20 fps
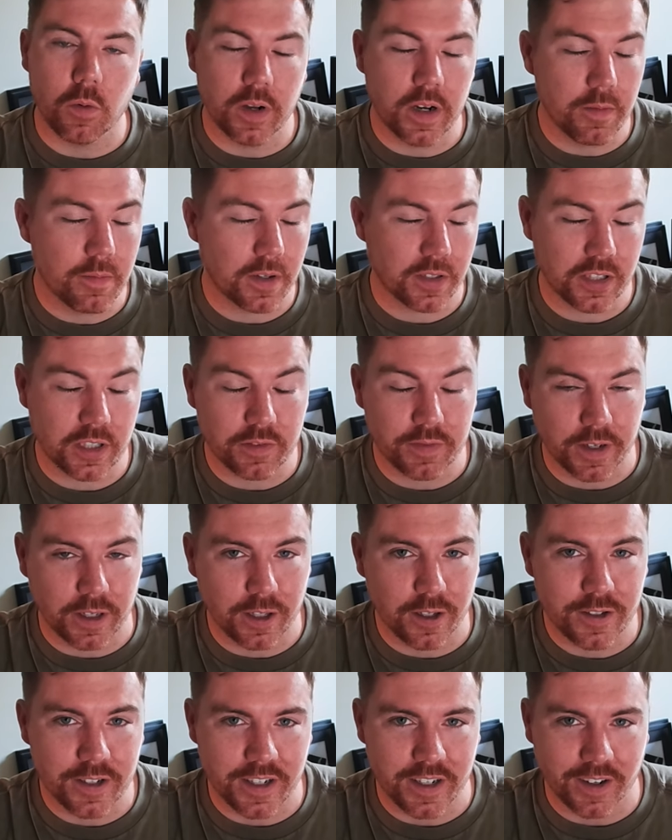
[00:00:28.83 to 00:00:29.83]
and myself
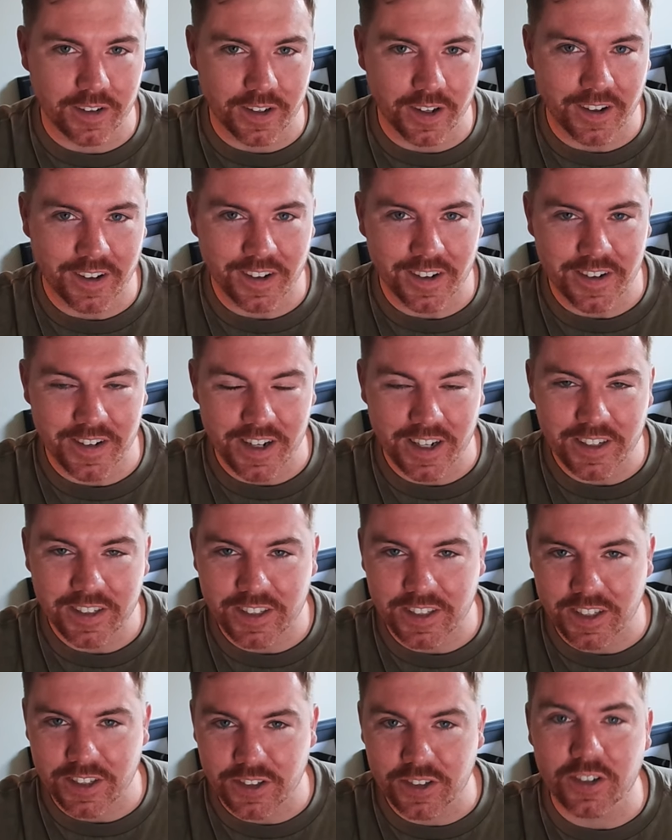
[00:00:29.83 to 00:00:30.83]
included, on yesterday's